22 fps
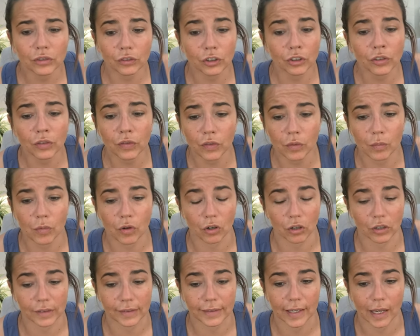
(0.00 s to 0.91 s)
just for more
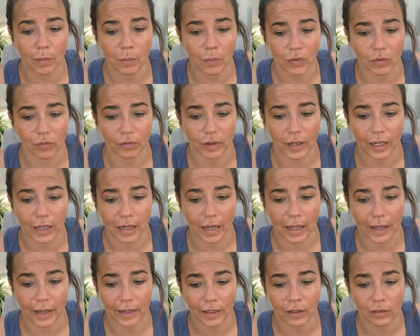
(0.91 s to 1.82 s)
contentment,
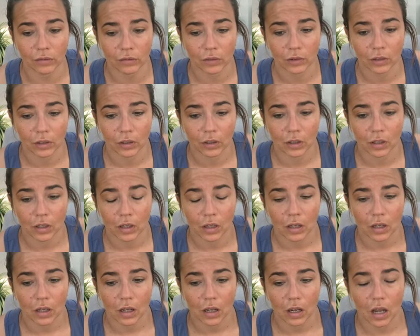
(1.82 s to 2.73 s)
really.
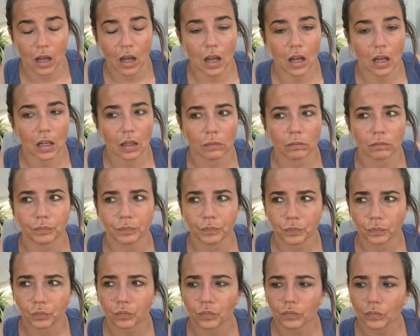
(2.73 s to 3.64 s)

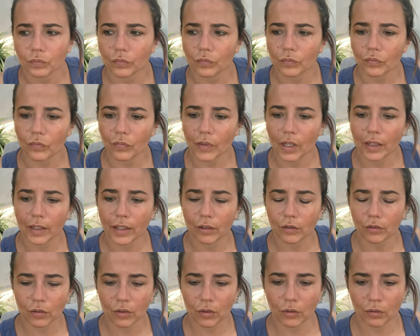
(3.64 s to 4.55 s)
And it
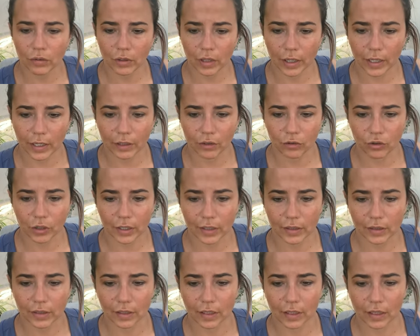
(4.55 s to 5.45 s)
was also
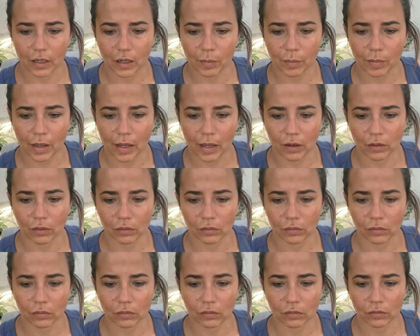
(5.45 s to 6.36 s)
interesting
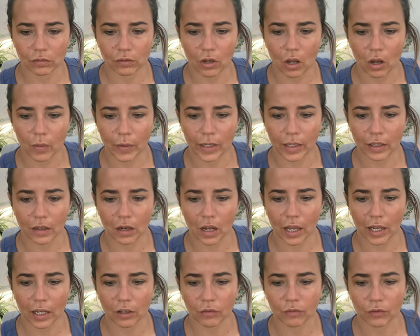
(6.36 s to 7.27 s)
about knowing
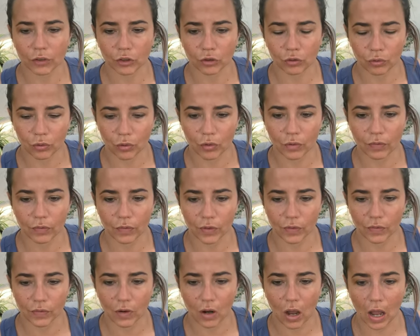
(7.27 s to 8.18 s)
like the truth
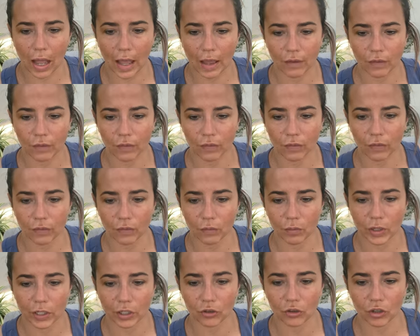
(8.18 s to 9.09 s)
of life,
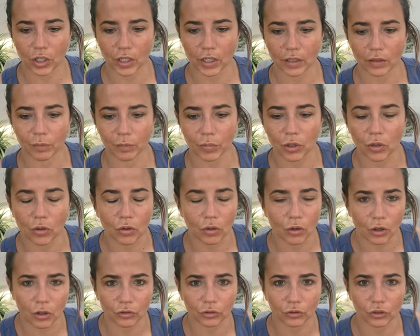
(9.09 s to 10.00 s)
which is pure
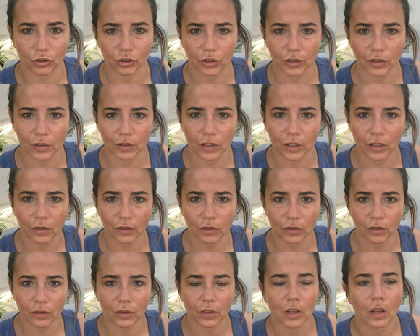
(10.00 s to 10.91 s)

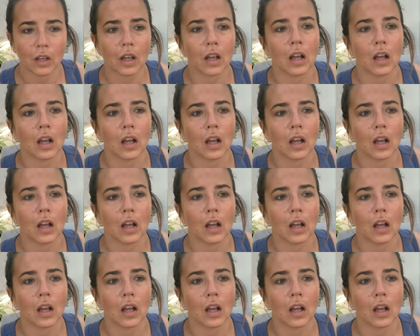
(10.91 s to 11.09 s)
consciousness,